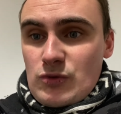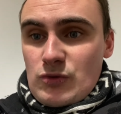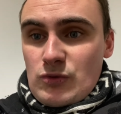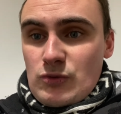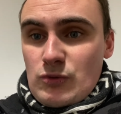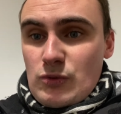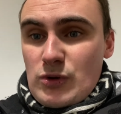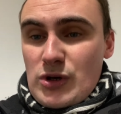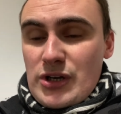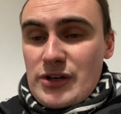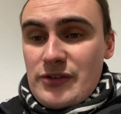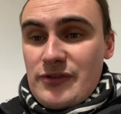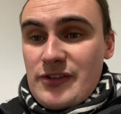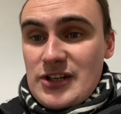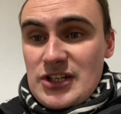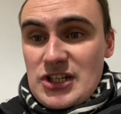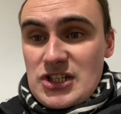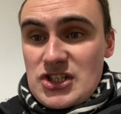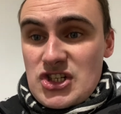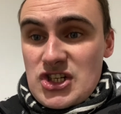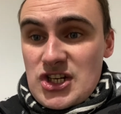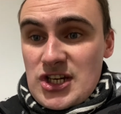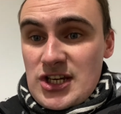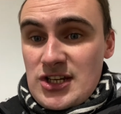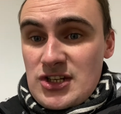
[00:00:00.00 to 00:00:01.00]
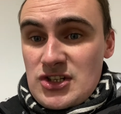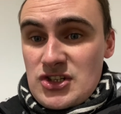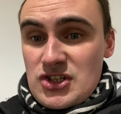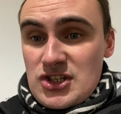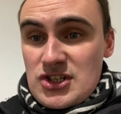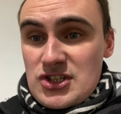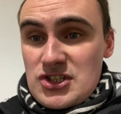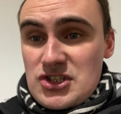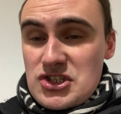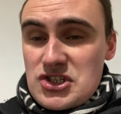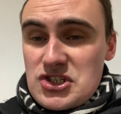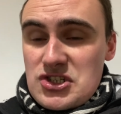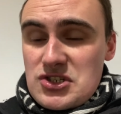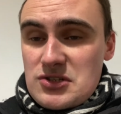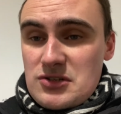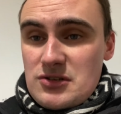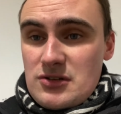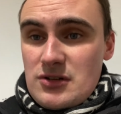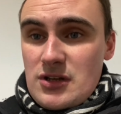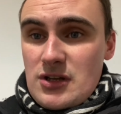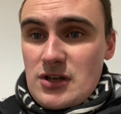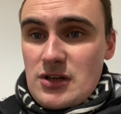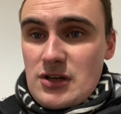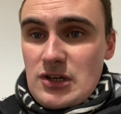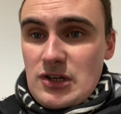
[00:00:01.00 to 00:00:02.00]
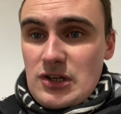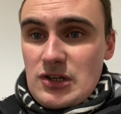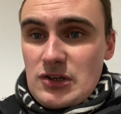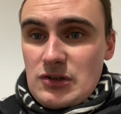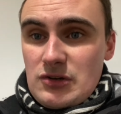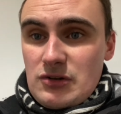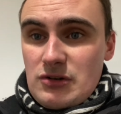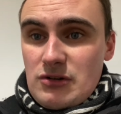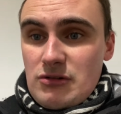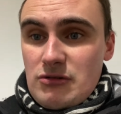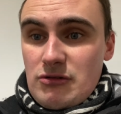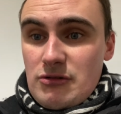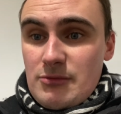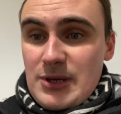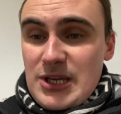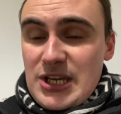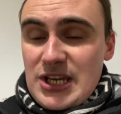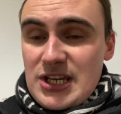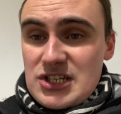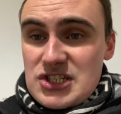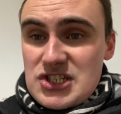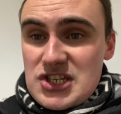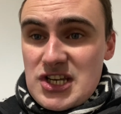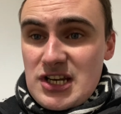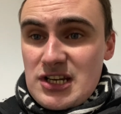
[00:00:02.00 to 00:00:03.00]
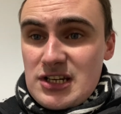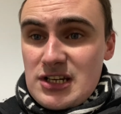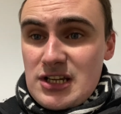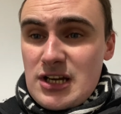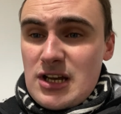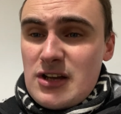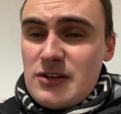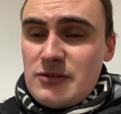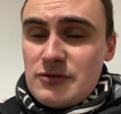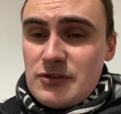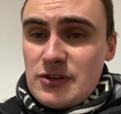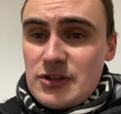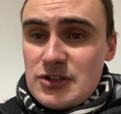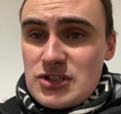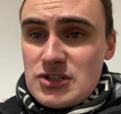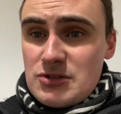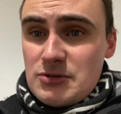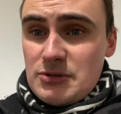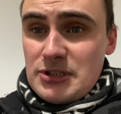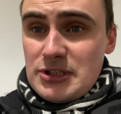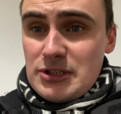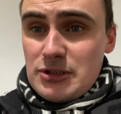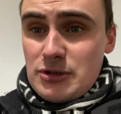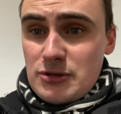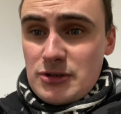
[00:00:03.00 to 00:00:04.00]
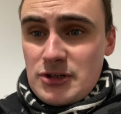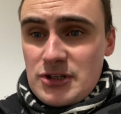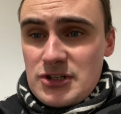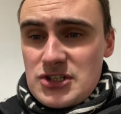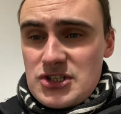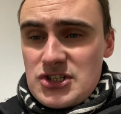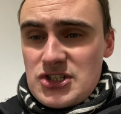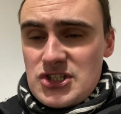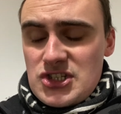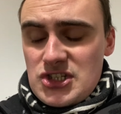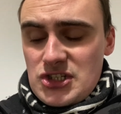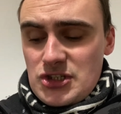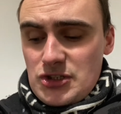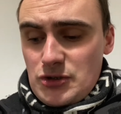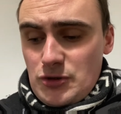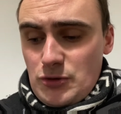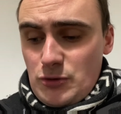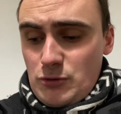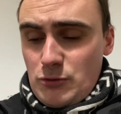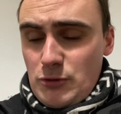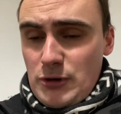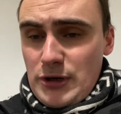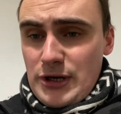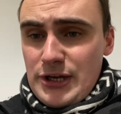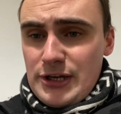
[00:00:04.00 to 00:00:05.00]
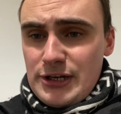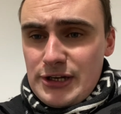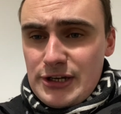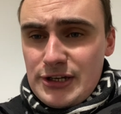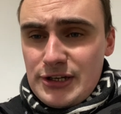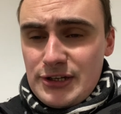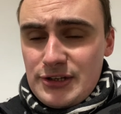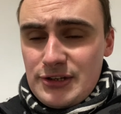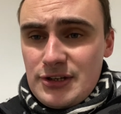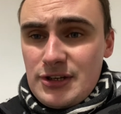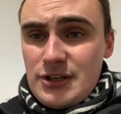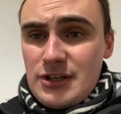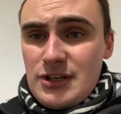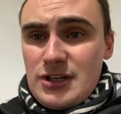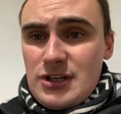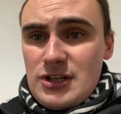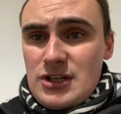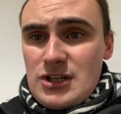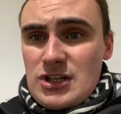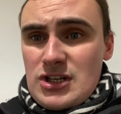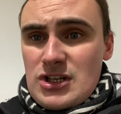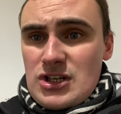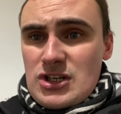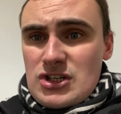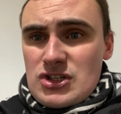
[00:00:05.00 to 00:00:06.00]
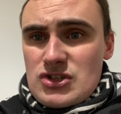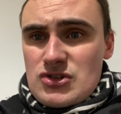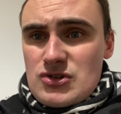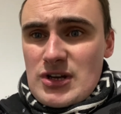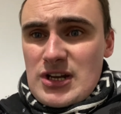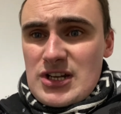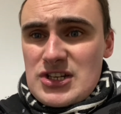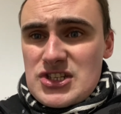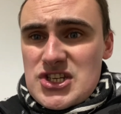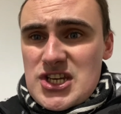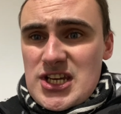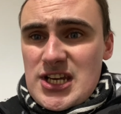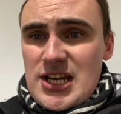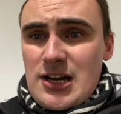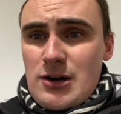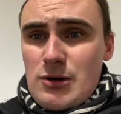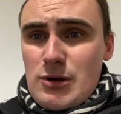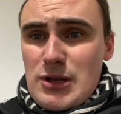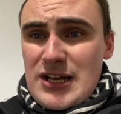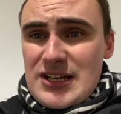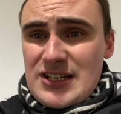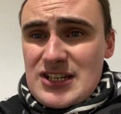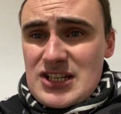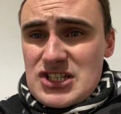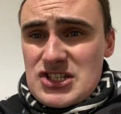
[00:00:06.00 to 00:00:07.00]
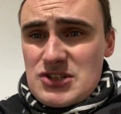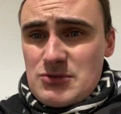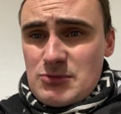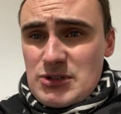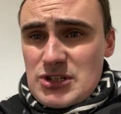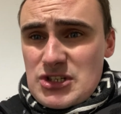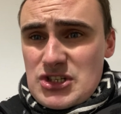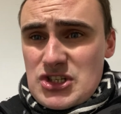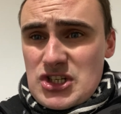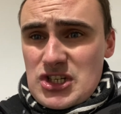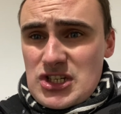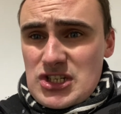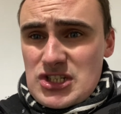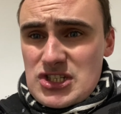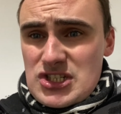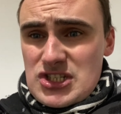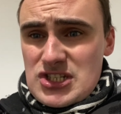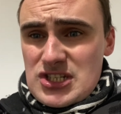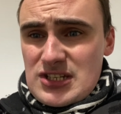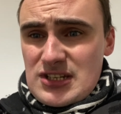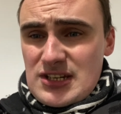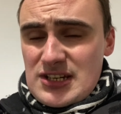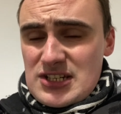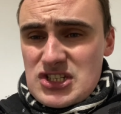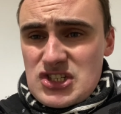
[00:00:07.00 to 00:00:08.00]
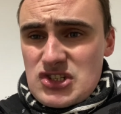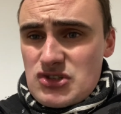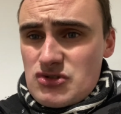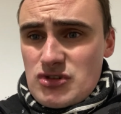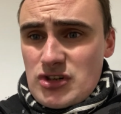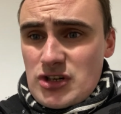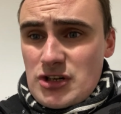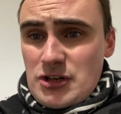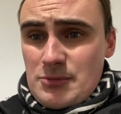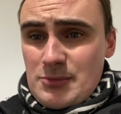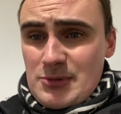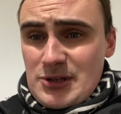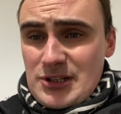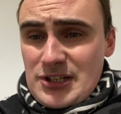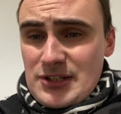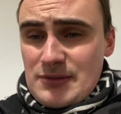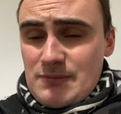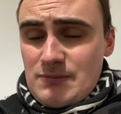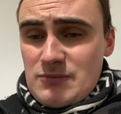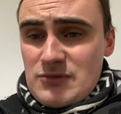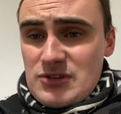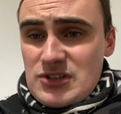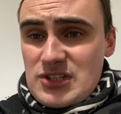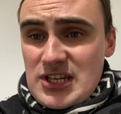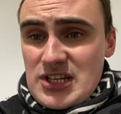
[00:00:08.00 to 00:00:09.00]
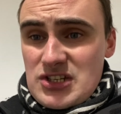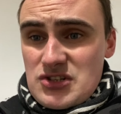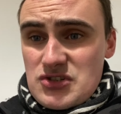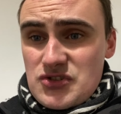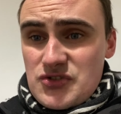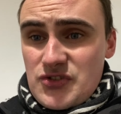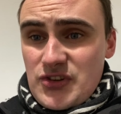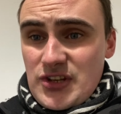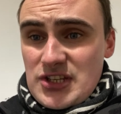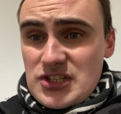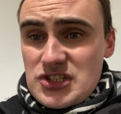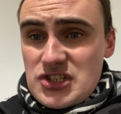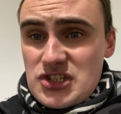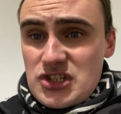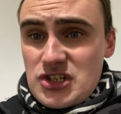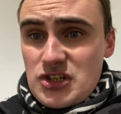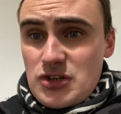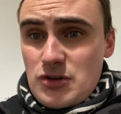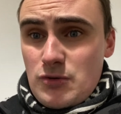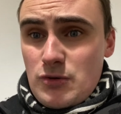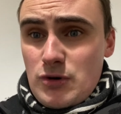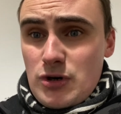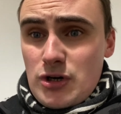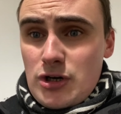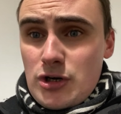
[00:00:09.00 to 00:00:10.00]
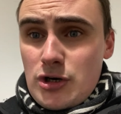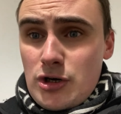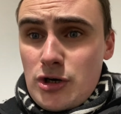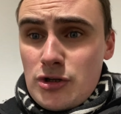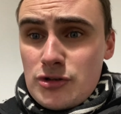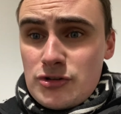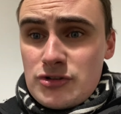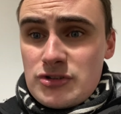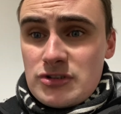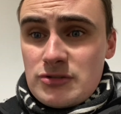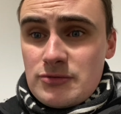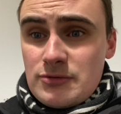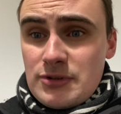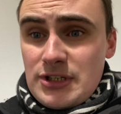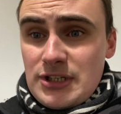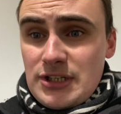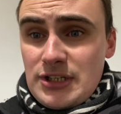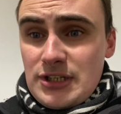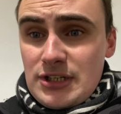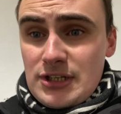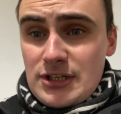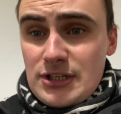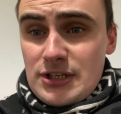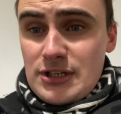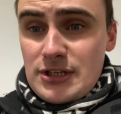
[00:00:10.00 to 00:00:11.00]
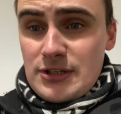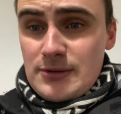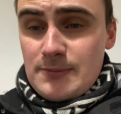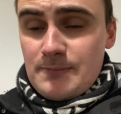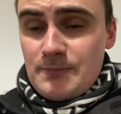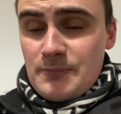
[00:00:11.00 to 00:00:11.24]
what if any changes we make in second half. do we look to try and see it out like this, which is an extremely dangerous thing to do, or do we uh,